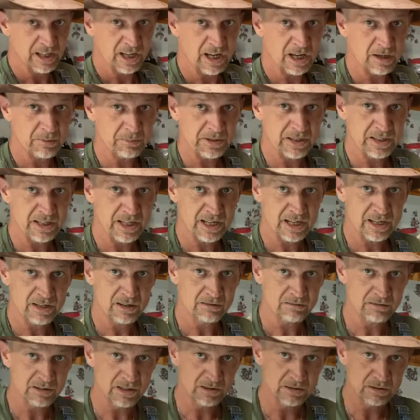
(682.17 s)
hopping down
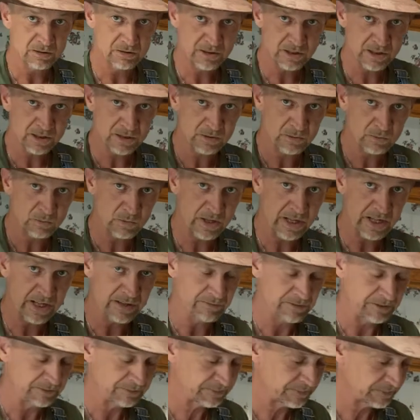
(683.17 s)
the road just to
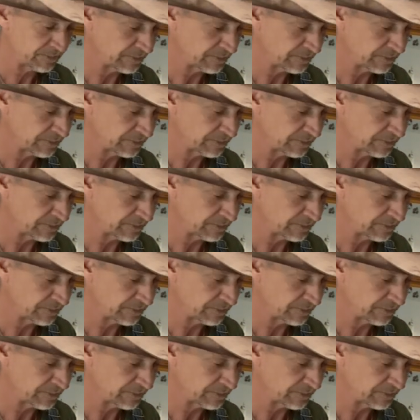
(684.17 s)
wave.